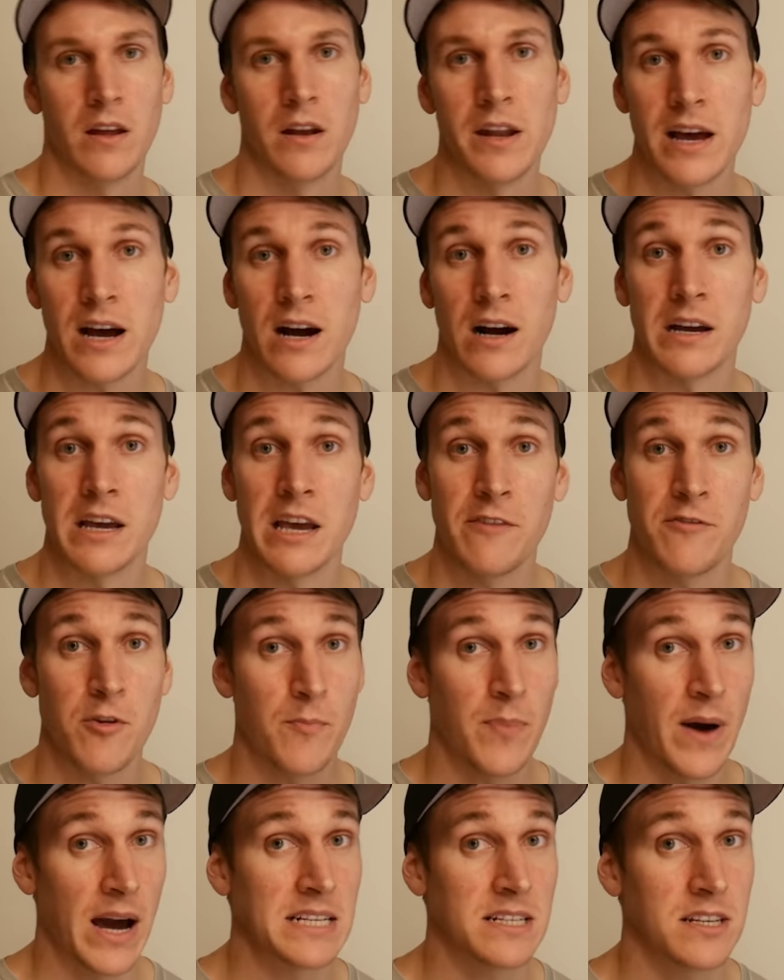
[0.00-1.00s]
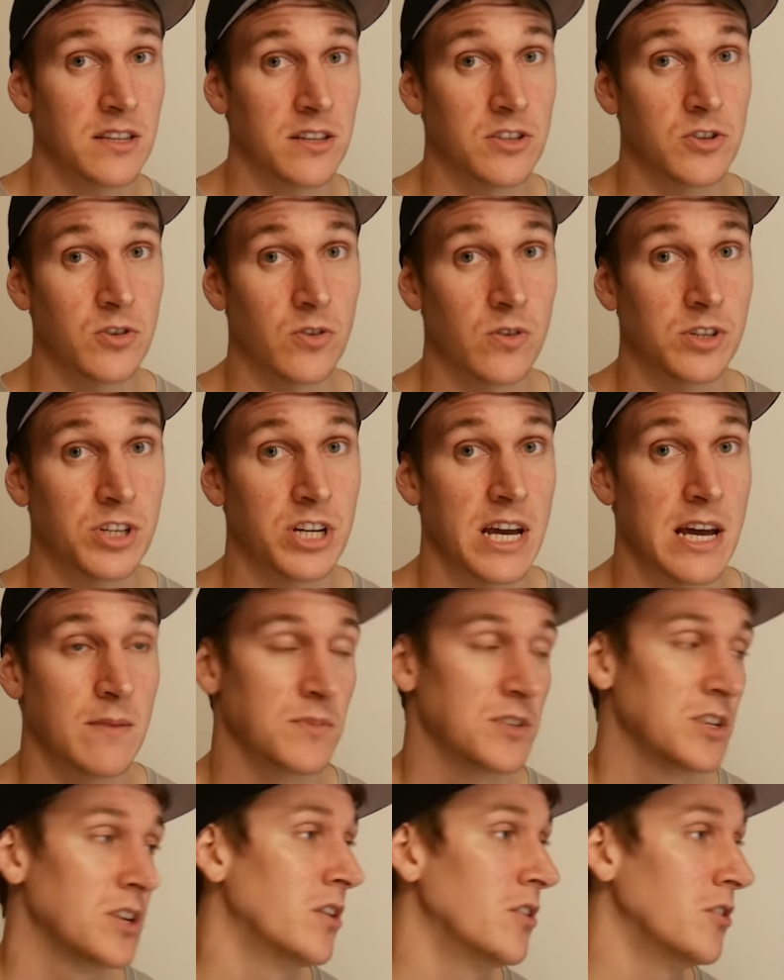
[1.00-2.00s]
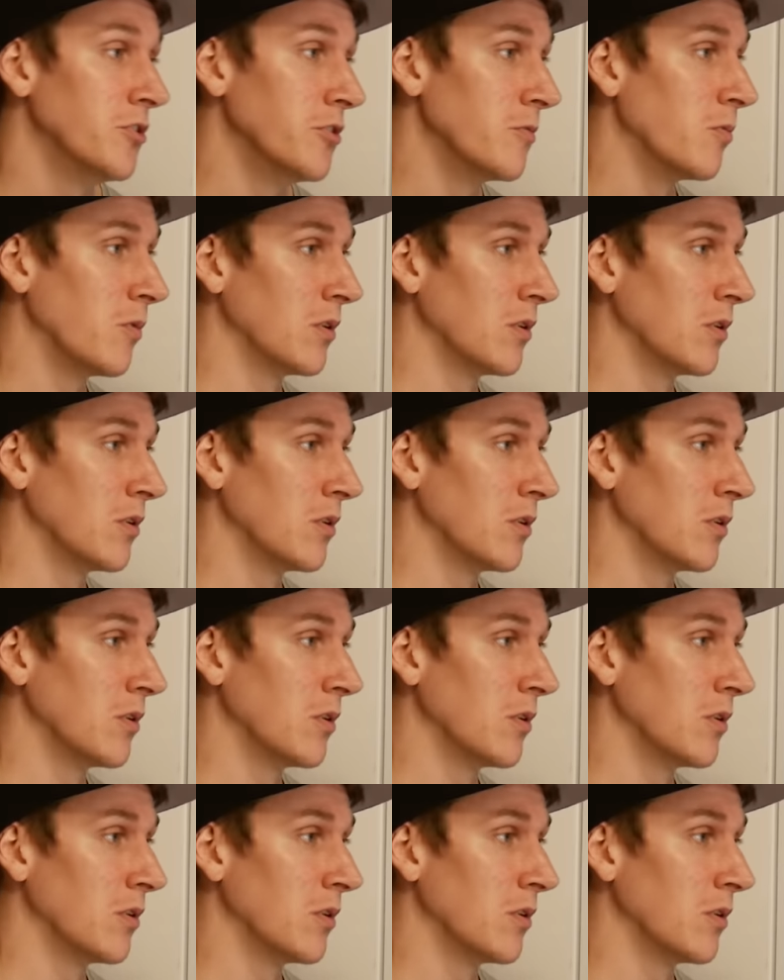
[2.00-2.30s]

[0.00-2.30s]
Now, if you're painting the door jambs, you